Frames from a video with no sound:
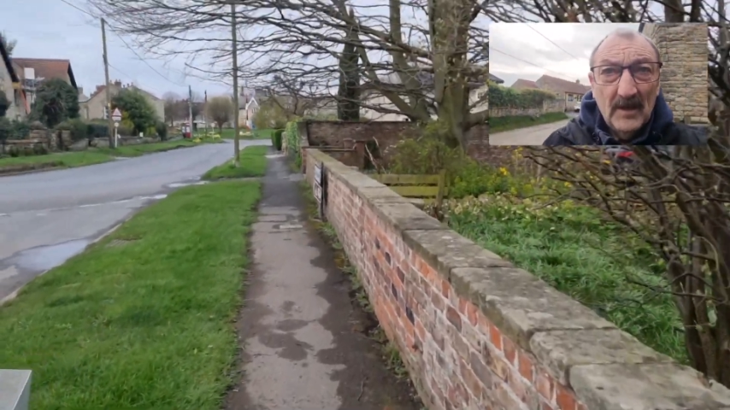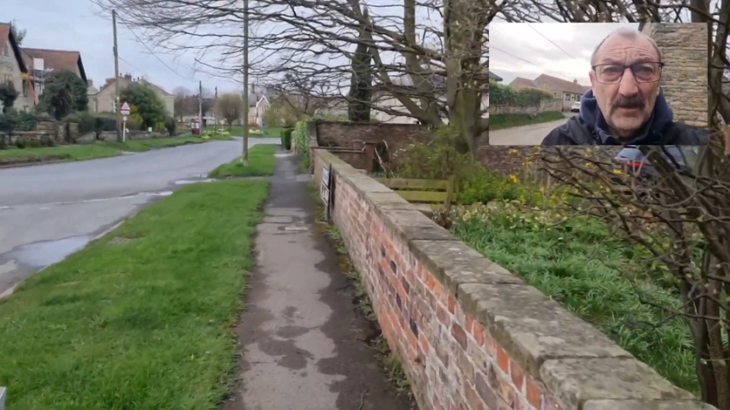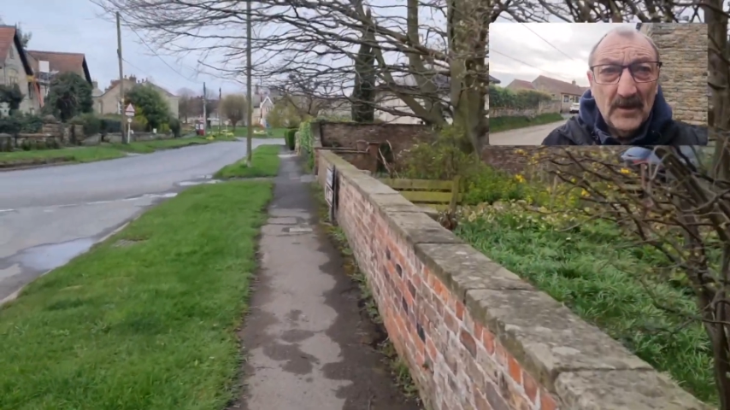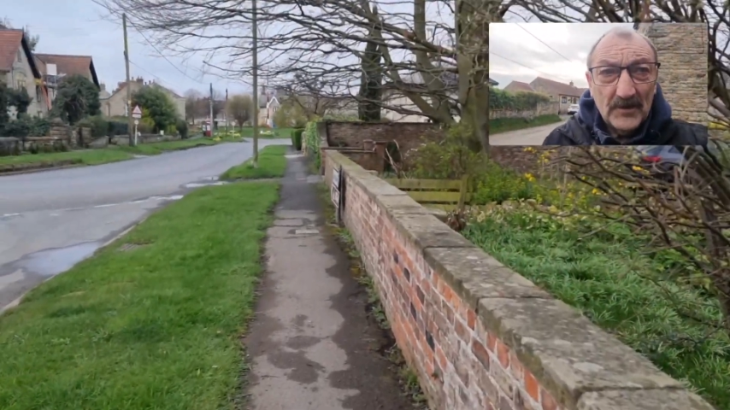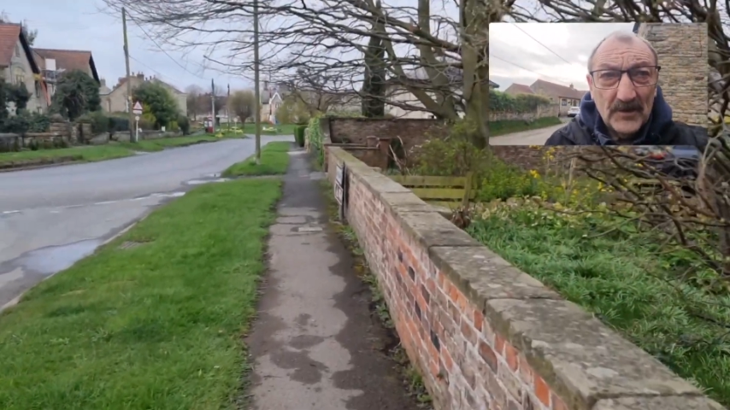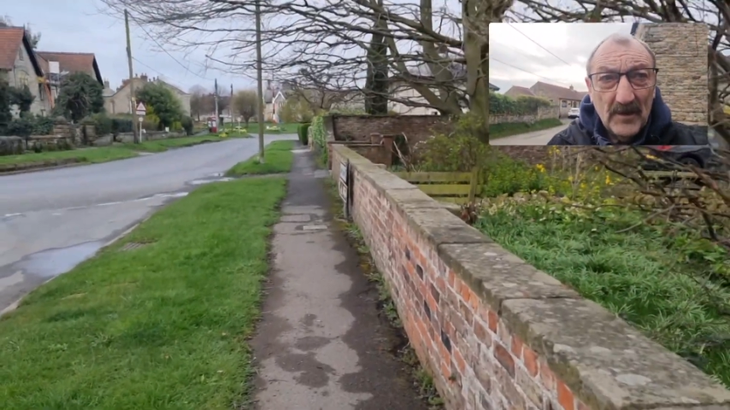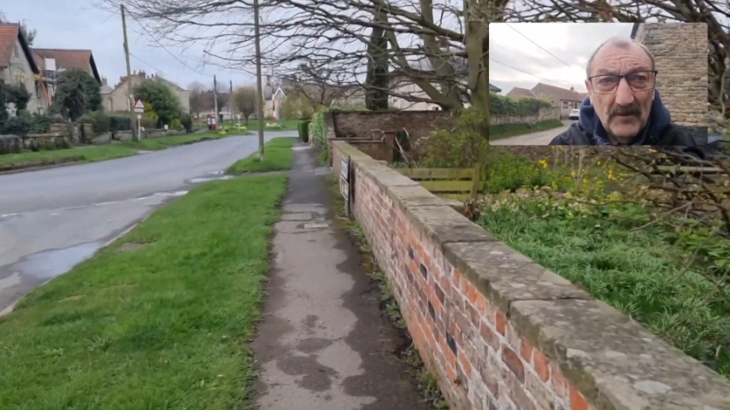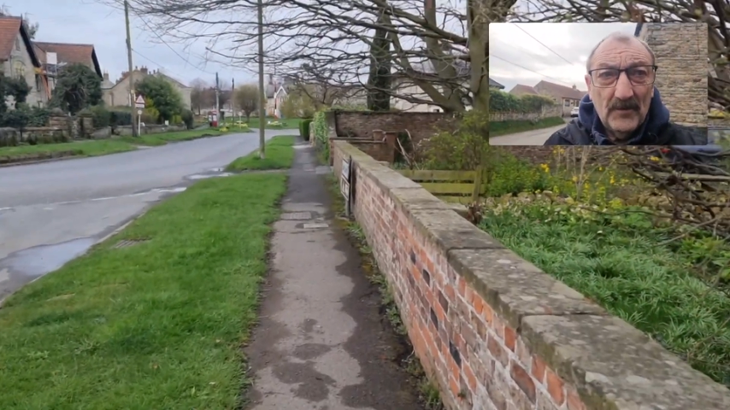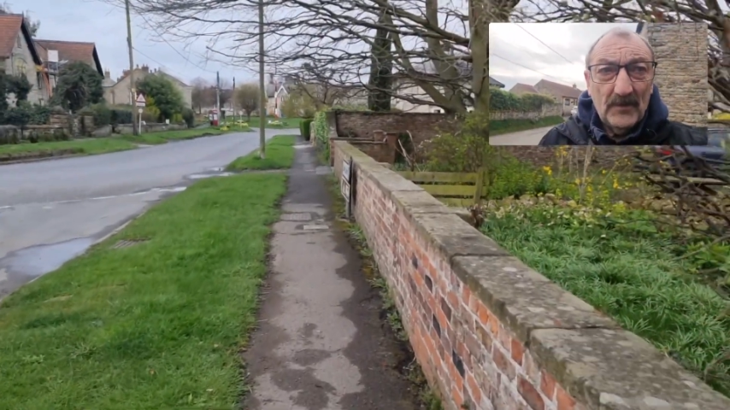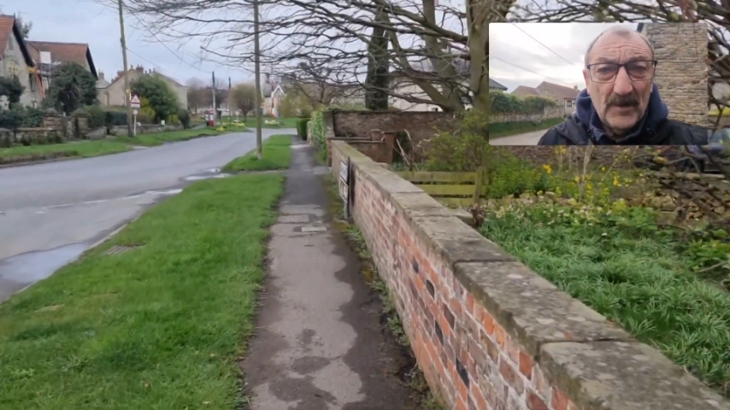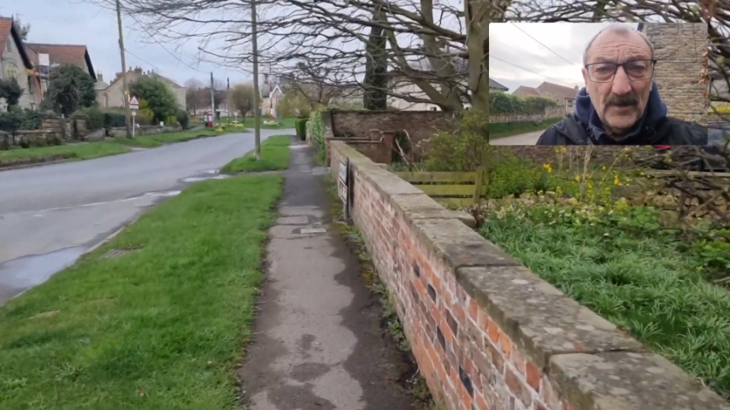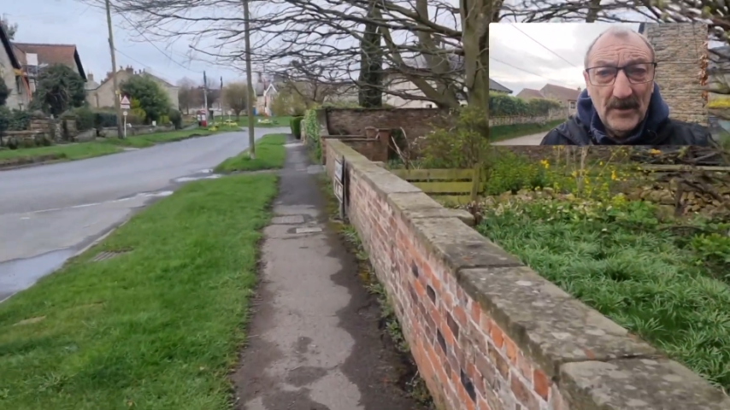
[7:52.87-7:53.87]
yesterday with
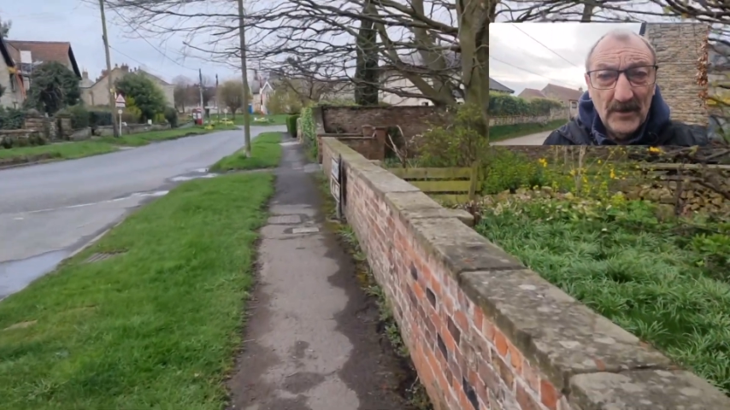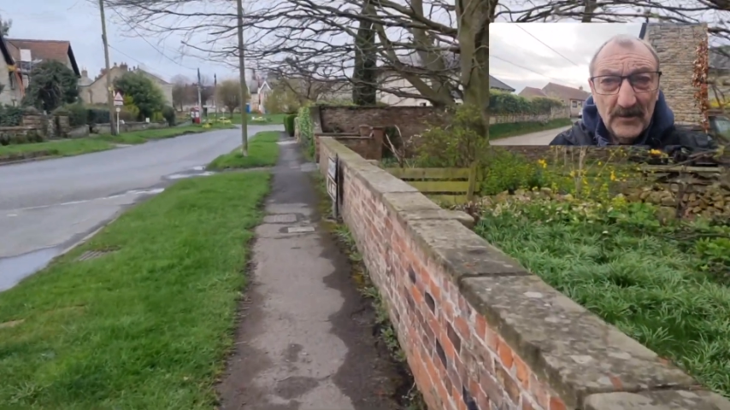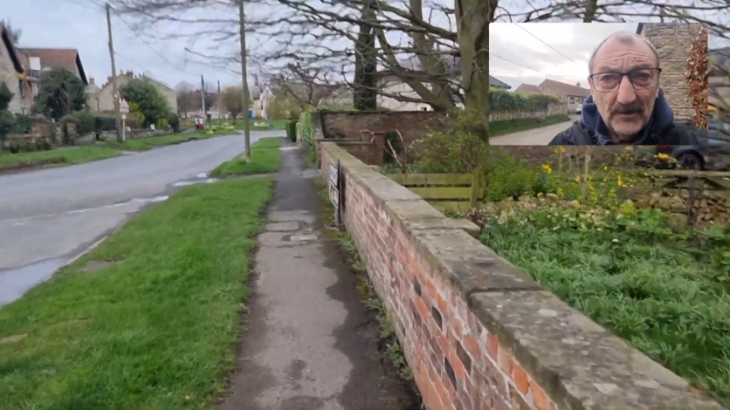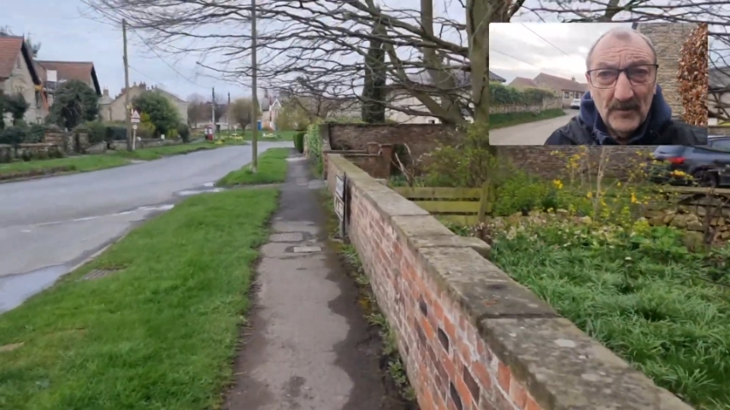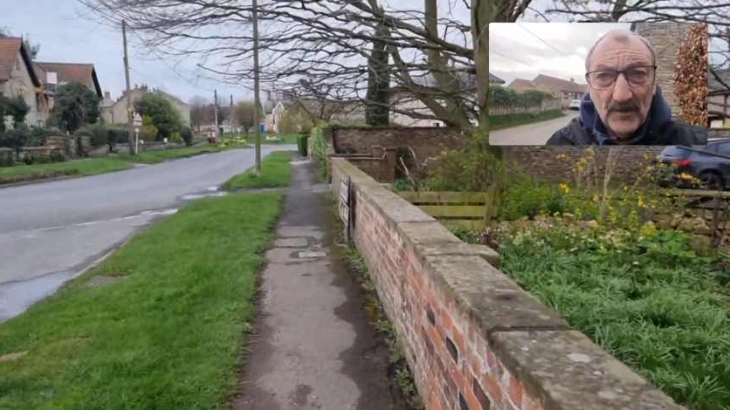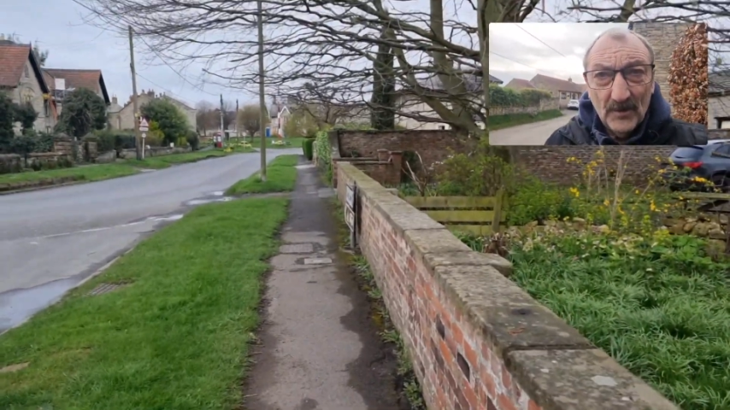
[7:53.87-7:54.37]
the grandkids, my